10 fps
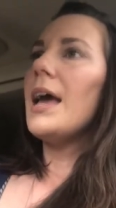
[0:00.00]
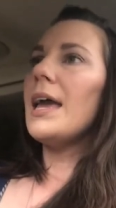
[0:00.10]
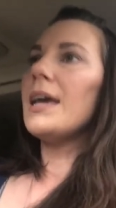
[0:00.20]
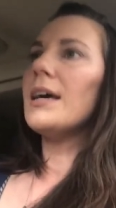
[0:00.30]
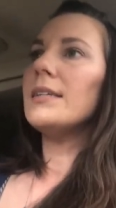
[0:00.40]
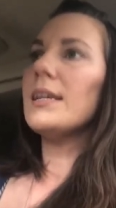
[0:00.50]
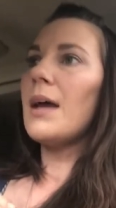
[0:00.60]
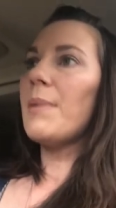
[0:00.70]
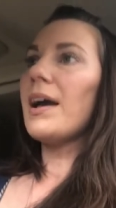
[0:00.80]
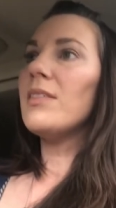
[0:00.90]
And
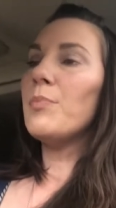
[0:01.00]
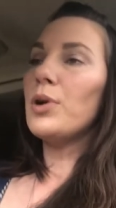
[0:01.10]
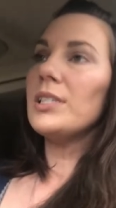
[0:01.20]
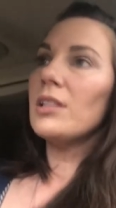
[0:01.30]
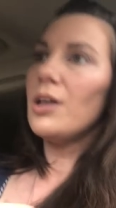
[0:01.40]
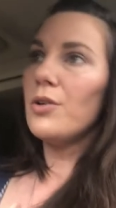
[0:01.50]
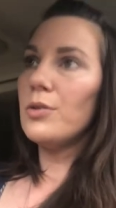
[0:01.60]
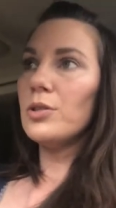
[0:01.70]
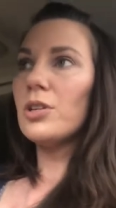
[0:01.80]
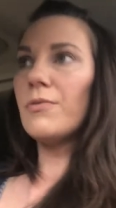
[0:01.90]
I buy the boys'
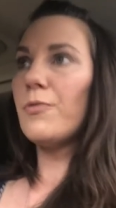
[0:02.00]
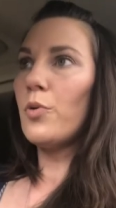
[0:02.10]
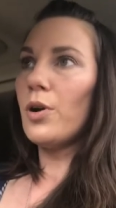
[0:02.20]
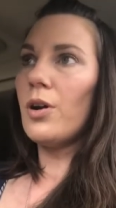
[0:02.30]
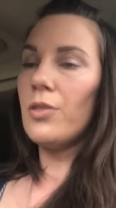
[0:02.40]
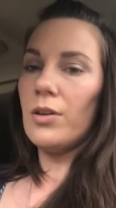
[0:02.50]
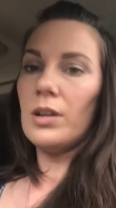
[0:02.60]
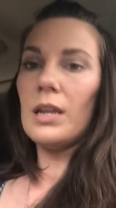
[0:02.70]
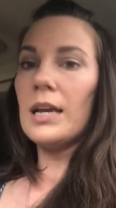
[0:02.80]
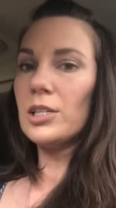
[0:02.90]
clothes for the
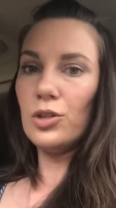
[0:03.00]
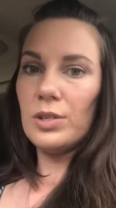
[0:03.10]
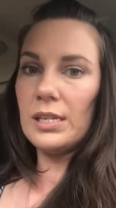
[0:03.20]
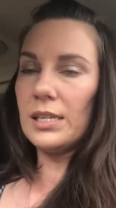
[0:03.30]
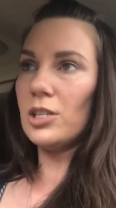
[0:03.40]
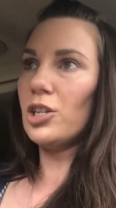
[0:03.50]
next two seasons.